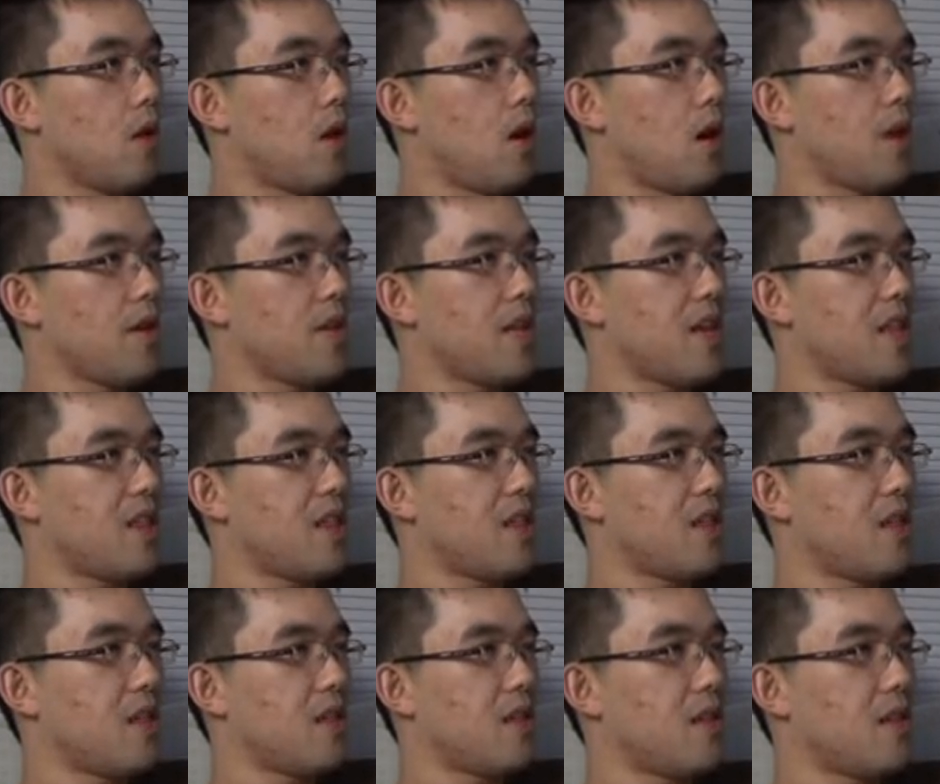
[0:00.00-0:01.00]
Oh, that...
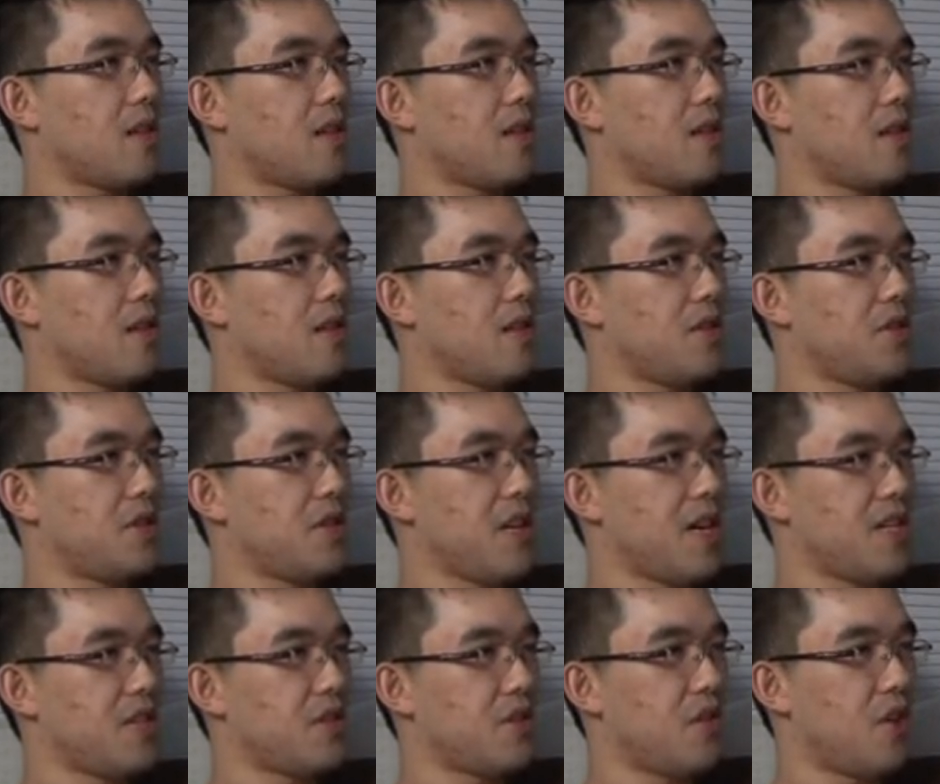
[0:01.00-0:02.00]
His
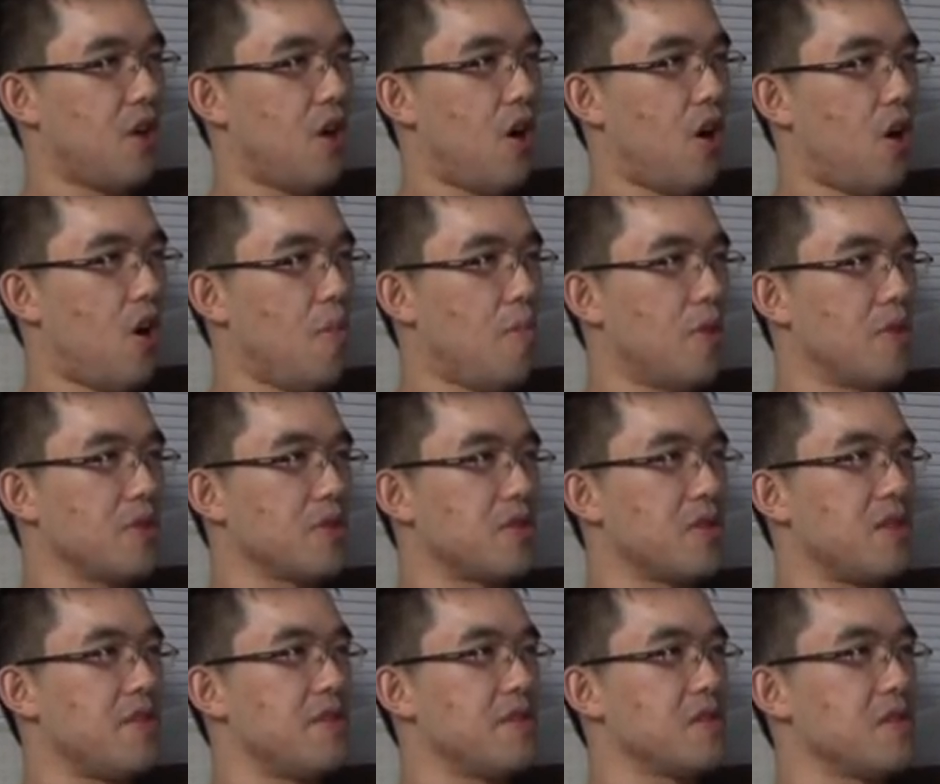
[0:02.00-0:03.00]
shots are almost
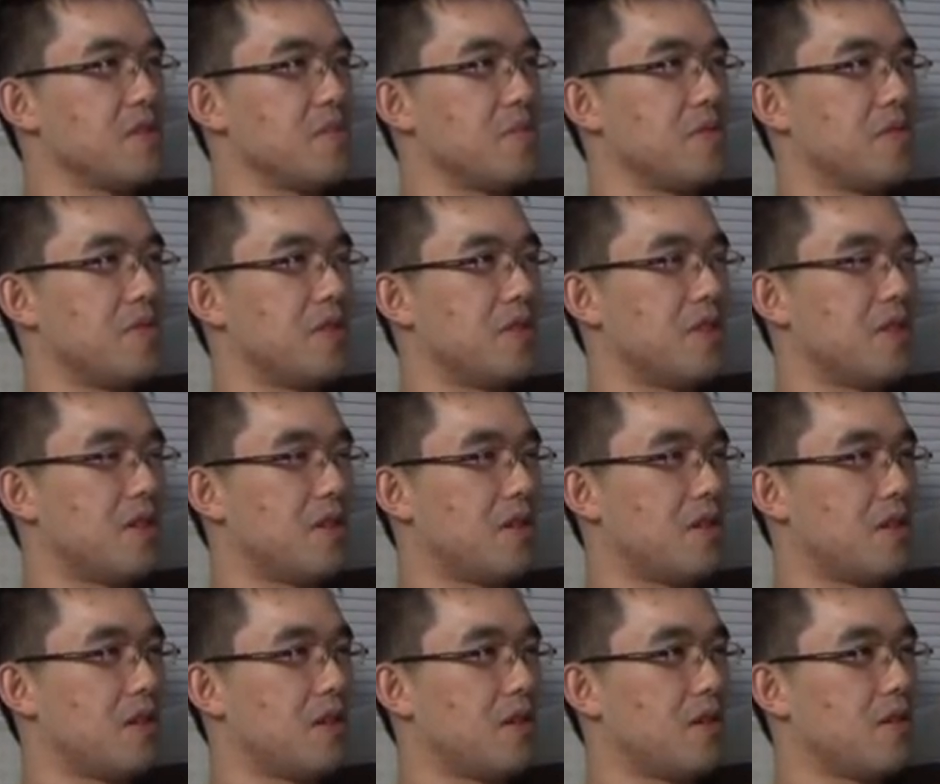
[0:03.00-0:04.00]
invisible,
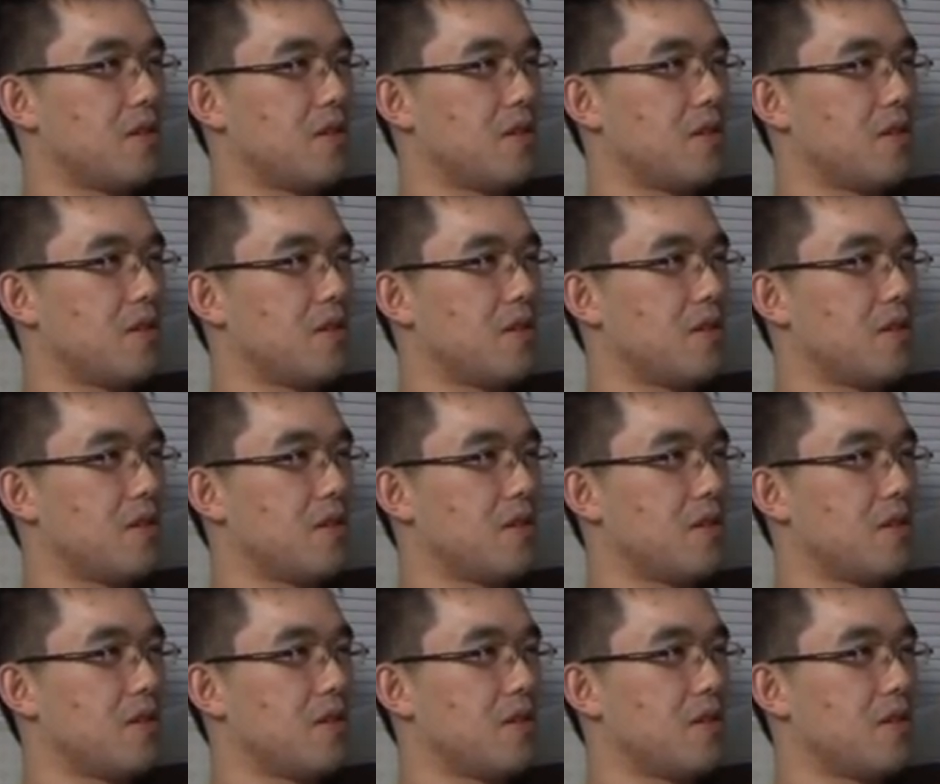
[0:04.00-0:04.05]
or...